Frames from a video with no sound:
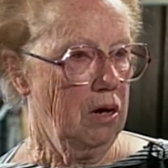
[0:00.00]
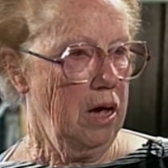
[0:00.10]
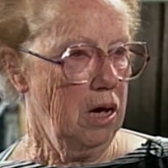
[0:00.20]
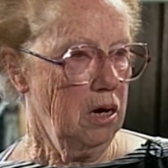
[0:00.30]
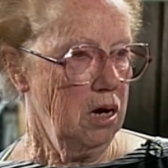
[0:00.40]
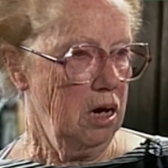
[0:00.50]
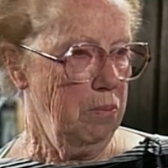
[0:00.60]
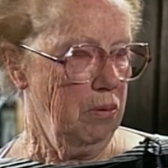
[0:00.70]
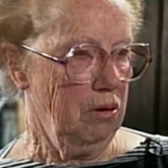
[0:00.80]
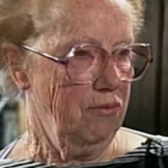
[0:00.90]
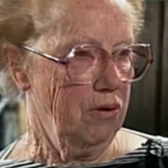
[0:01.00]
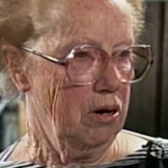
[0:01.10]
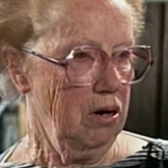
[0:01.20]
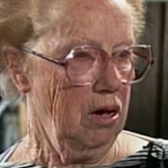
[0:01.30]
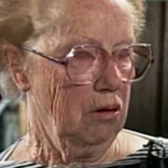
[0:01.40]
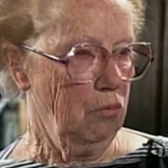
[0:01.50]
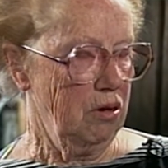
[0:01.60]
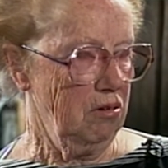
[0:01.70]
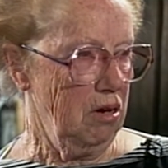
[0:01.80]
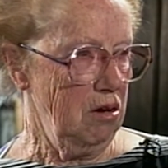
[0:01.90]
Anaheim Boulevard and
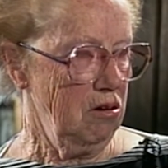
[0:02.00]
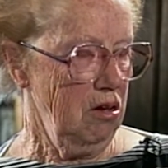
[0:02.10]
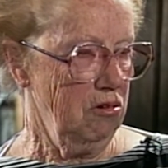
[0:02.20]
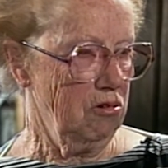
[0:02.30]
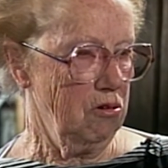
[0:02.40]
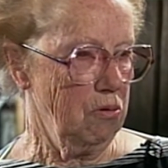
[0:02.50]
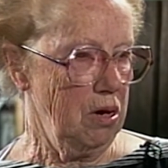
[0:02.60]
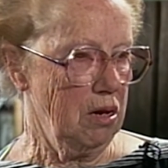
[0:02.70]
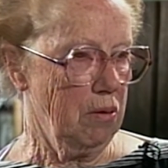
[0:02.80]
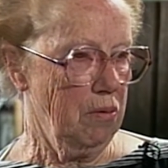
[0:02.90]
West 18th Street,